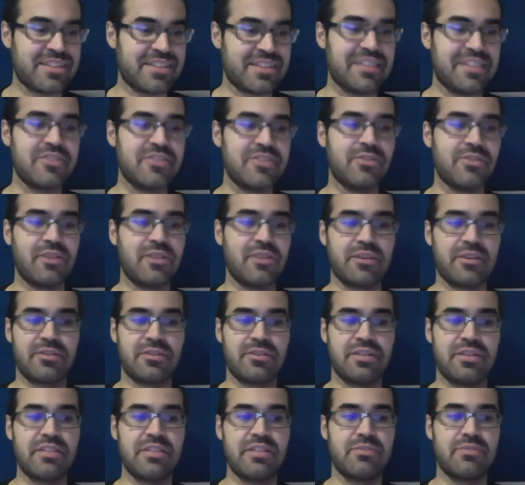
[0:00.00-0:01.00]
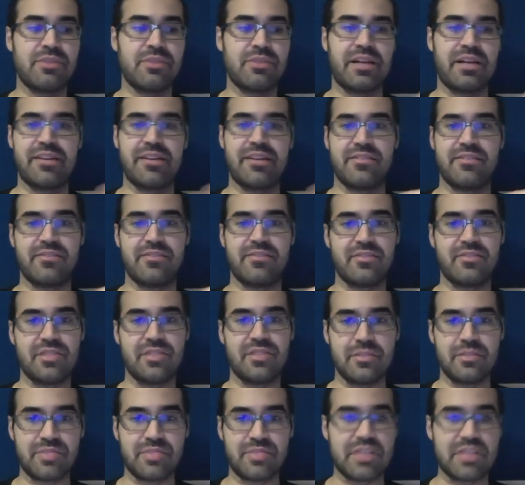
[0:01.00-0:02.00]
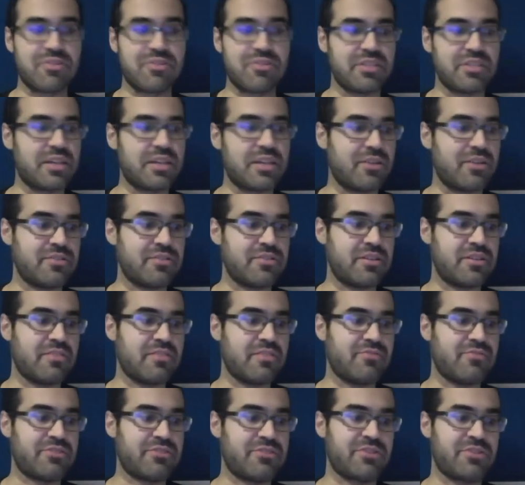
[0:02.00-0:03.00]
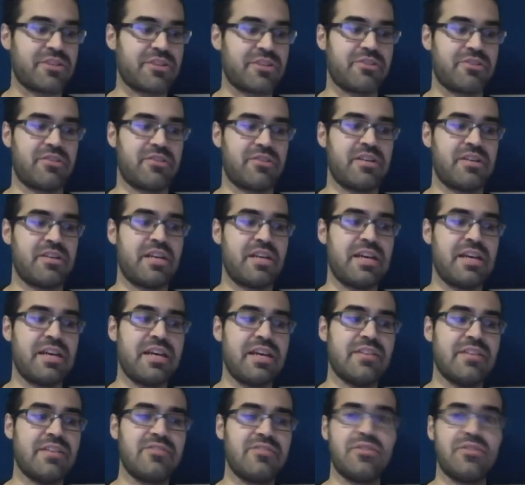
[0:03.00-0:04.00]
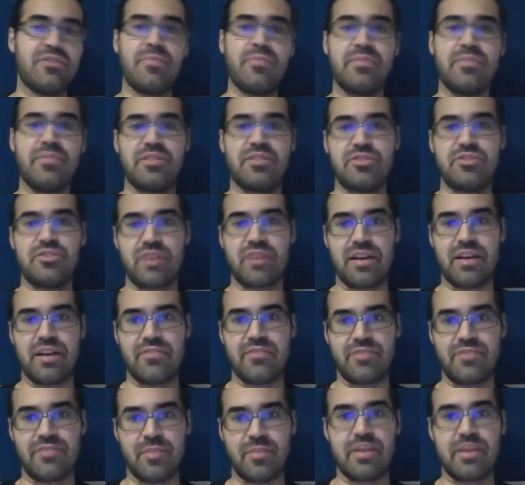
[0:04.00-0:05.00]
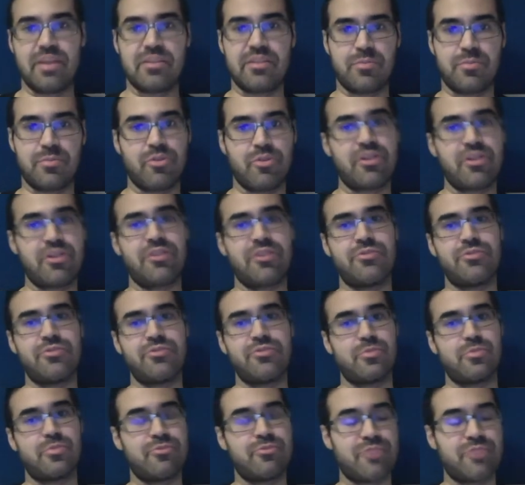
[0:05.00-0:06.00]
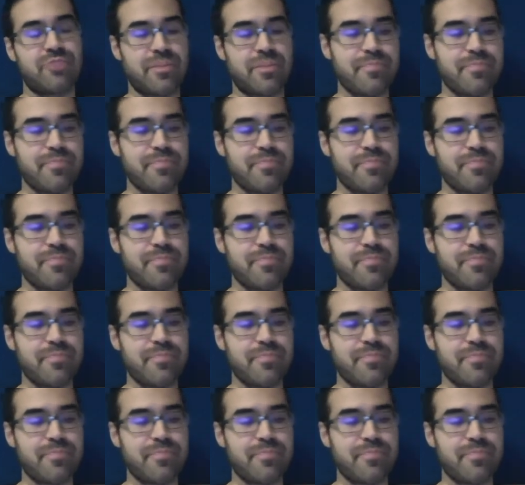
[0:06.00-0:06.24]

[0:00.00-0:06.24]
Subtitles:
no longer need to rely on some centrally hosted infrastructure to make the protocol usable for them.